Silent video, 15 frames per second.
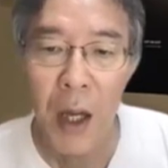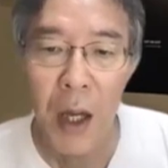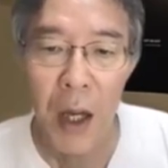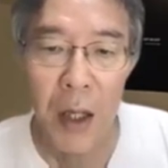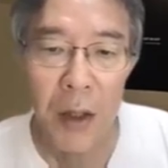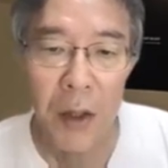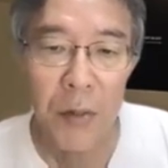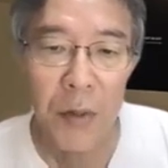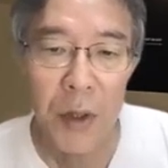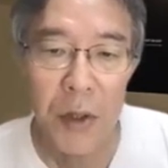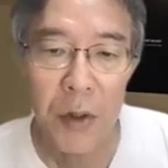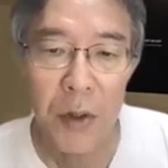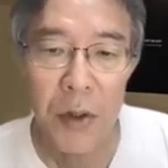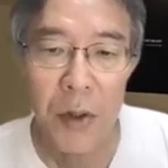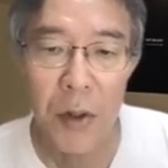And it
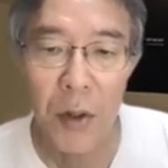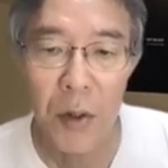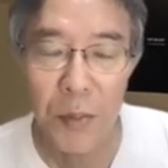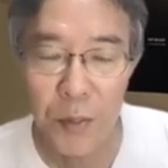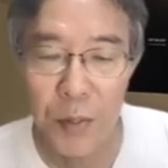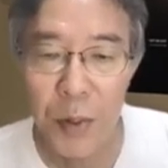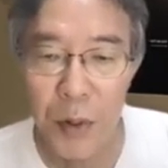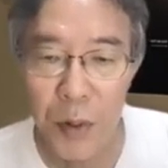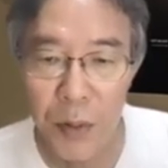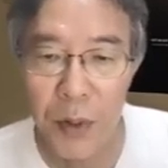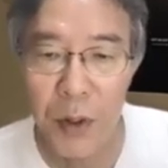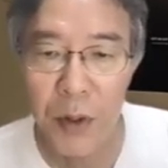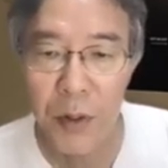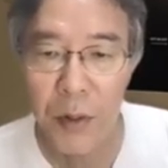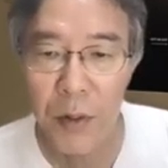was also
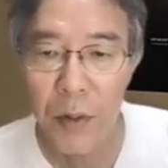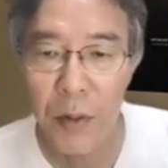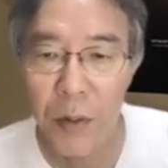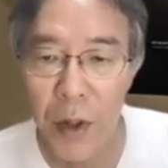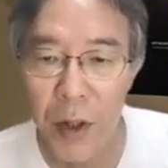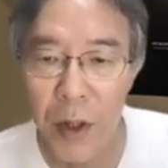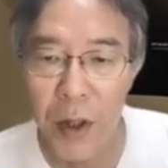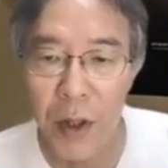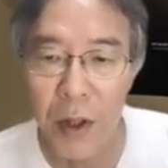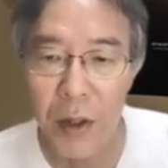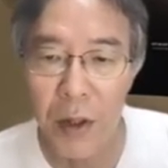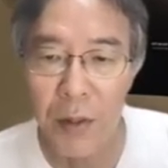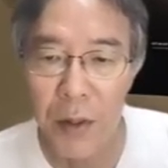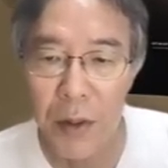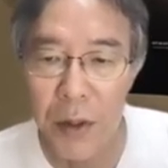proved within
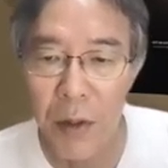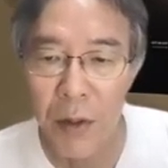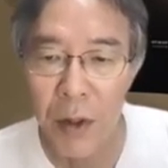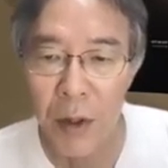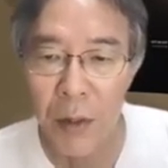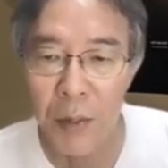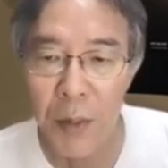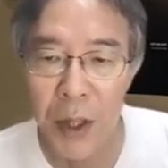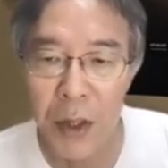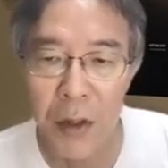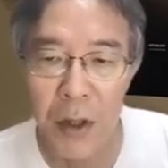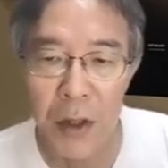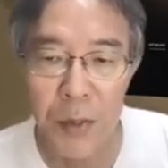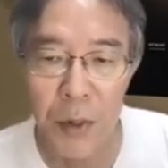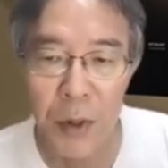the theory of
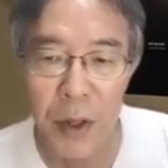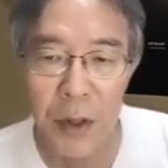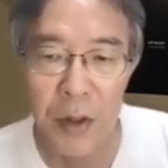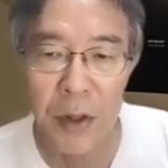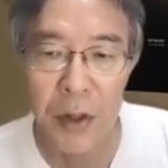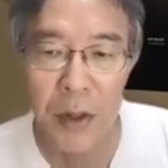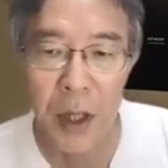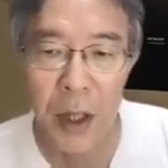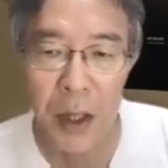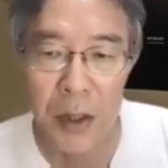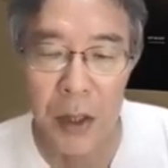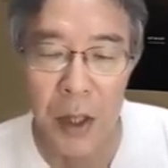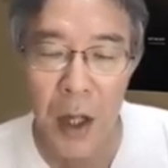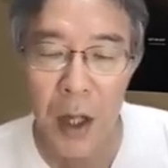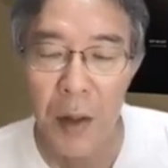matrix product
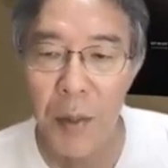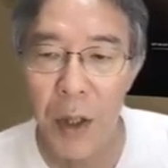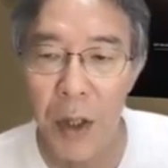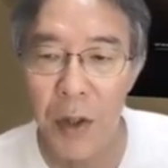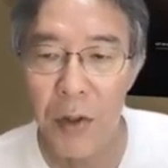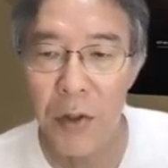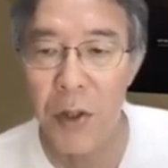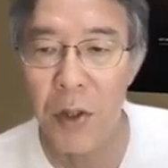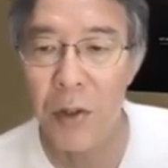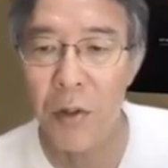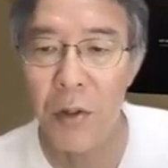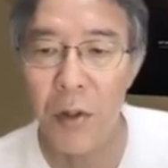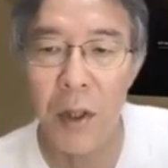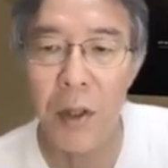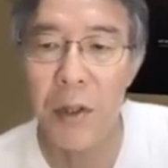state by
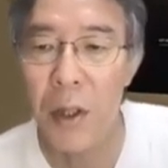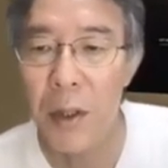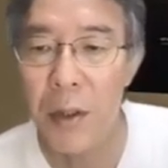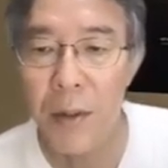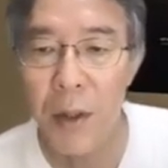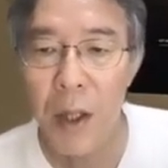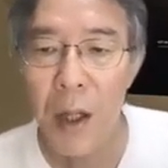Yoshiko Ogata.